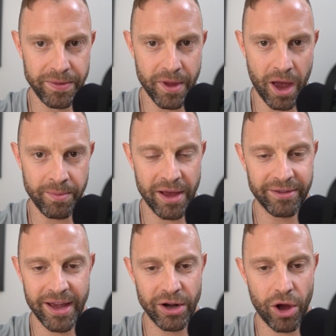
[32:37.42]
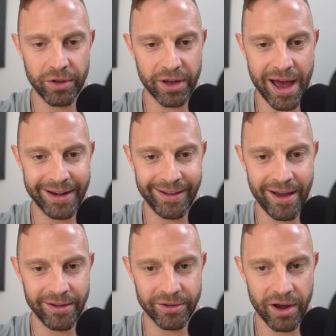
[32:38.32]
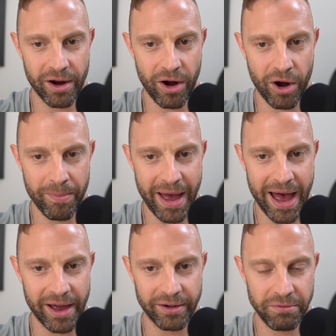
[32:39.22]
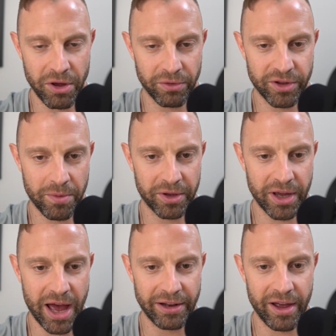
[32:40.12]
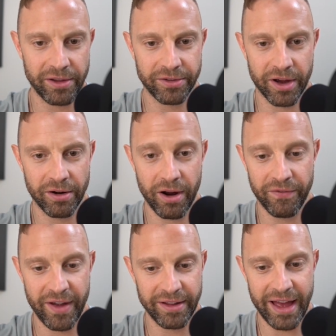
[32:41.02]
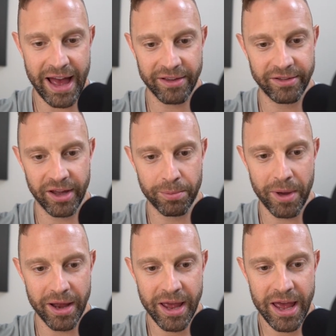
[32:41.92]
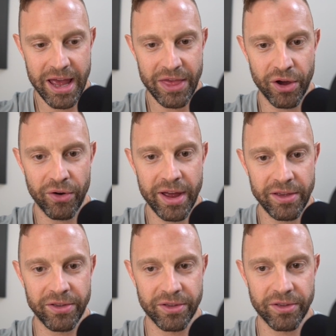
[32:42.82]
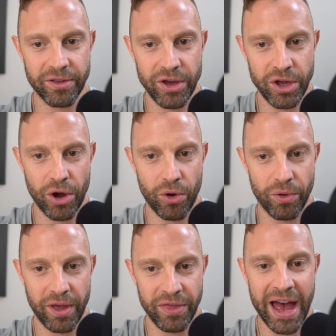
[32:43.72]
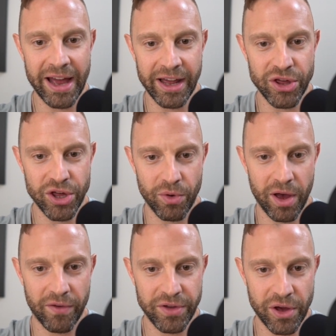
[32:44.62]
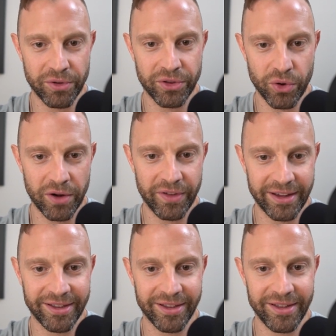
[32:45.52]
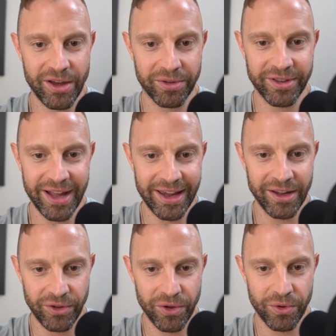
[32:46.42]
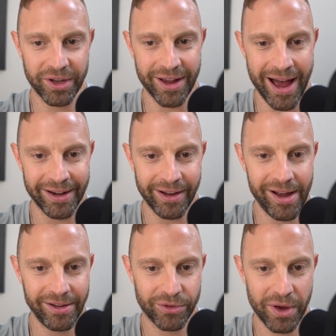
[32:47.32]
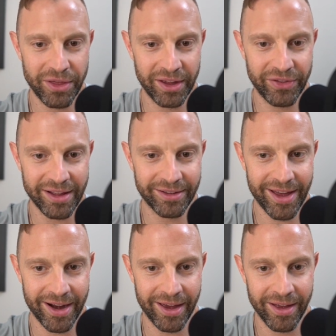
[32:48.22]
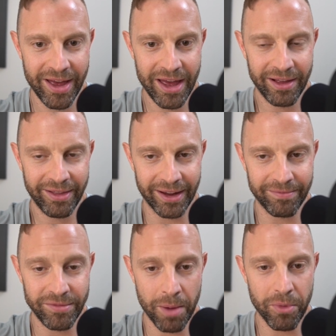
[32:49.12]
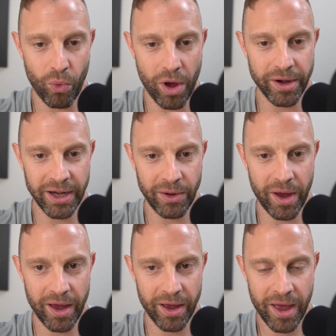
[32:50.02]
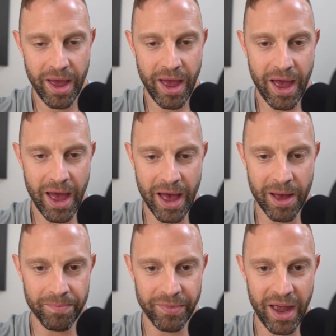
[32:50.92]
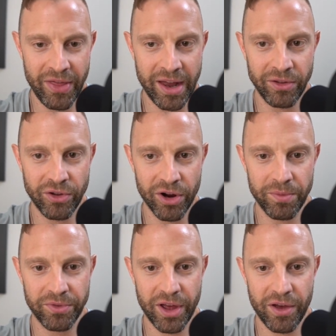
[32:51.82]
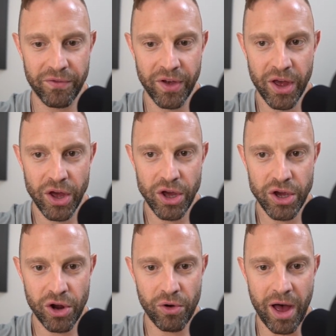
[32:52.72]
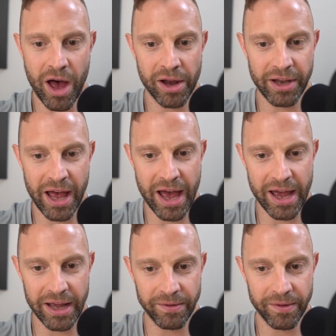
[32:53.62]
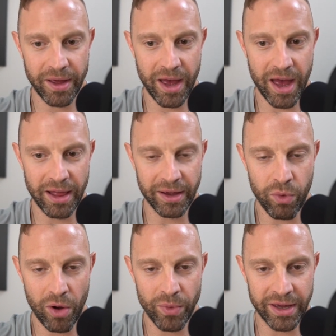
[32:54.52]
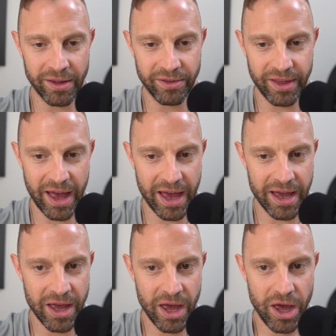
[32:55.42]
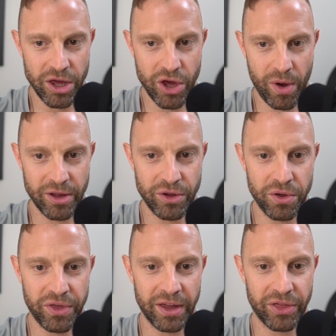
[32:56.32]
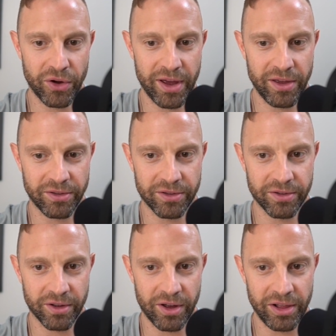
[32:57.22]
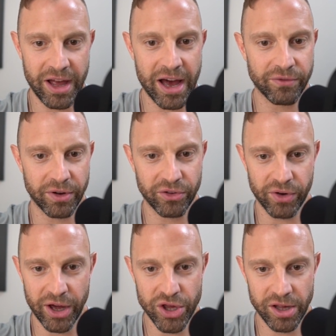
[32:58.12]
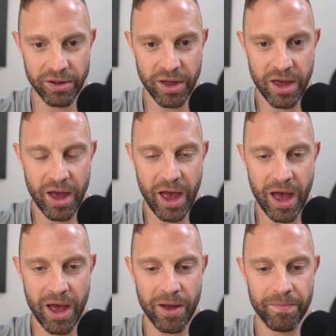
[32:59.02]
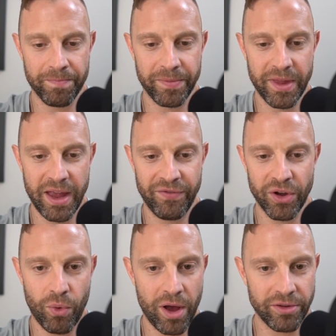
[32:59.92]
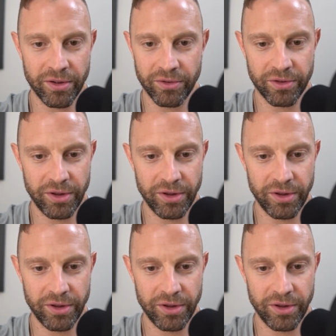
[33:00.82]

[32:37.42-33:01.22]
I'm not saying all the guidelines are bad. Some of the guidelines are fantastic, but there is, that issue of, sort of like, sticking to the guidelines. So I think that's kind of like number one anyway. And then in terms of, online, like what we can say, I do think there is a lot of restriction. If there wasn't,